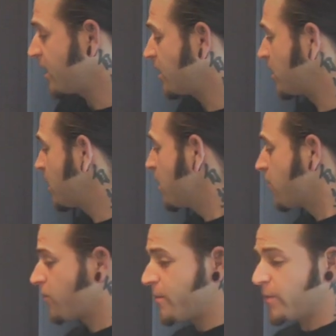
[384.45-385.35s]
in.
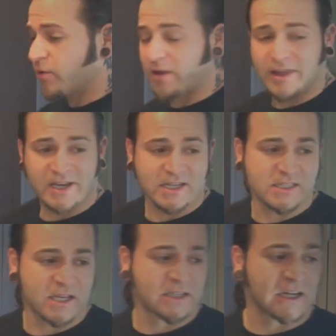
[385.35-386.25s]
Remember, like I
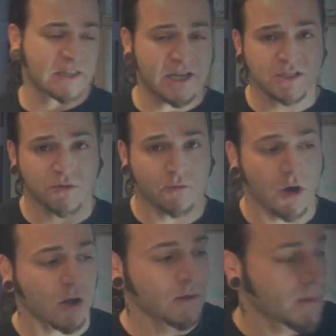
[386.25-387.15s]
said, cholesterol